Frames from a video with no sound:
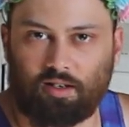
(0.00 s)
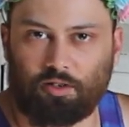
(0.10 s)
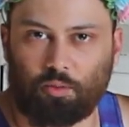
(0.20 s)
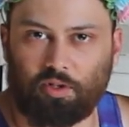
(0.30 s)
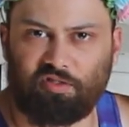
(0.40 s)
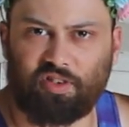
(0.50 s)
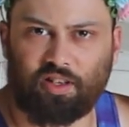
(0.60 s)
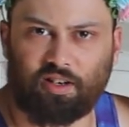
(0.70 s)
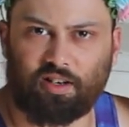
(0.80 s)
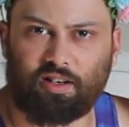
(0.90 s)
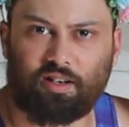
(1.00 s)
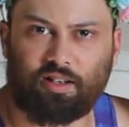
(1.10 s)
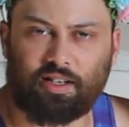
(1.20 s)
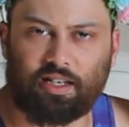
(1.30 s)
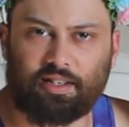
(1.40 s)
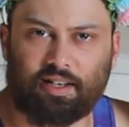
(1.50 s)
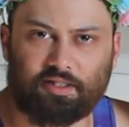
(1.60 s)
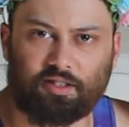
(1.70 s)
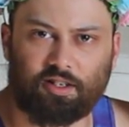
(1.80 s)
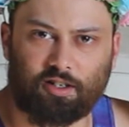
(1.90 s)
wood filler and
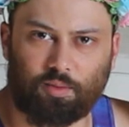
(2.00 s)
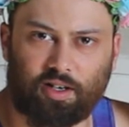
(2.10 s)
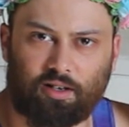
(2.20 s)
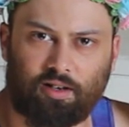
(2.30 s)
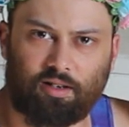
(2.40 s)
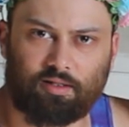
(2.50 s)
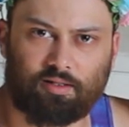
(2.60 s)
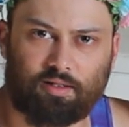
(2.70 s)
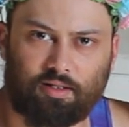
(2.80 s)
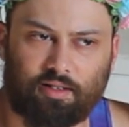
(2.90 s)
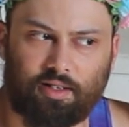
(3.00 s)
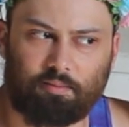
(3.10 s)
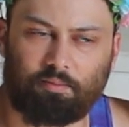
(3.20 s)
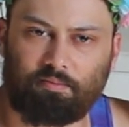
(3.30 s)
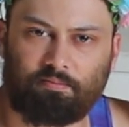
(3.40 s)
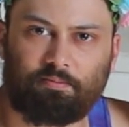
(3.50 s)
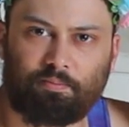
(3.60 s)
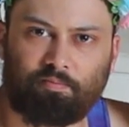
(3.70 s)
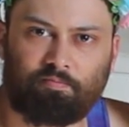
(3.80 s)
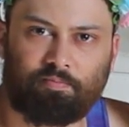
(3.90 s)
attaching the hardware and
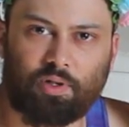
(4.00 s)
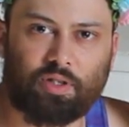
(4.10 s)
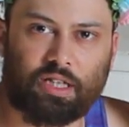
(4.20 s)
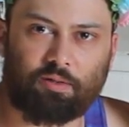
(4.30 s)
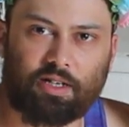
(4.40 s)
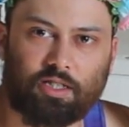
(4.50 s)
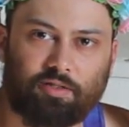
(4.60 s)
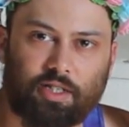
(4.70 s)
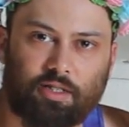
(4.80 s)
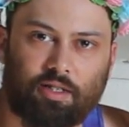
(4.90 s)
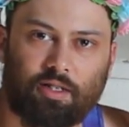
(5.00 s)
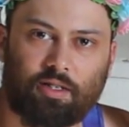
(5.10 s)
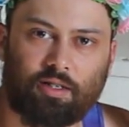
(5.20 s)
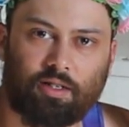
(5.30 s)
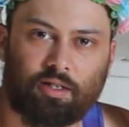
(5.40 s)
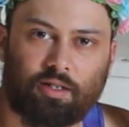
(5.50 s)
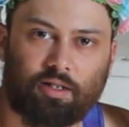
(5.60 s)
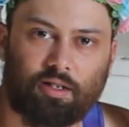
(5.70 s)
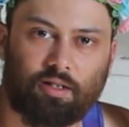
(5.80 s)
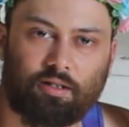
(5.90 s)
building the rest of it.
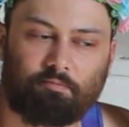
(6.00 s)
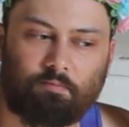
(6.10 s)
So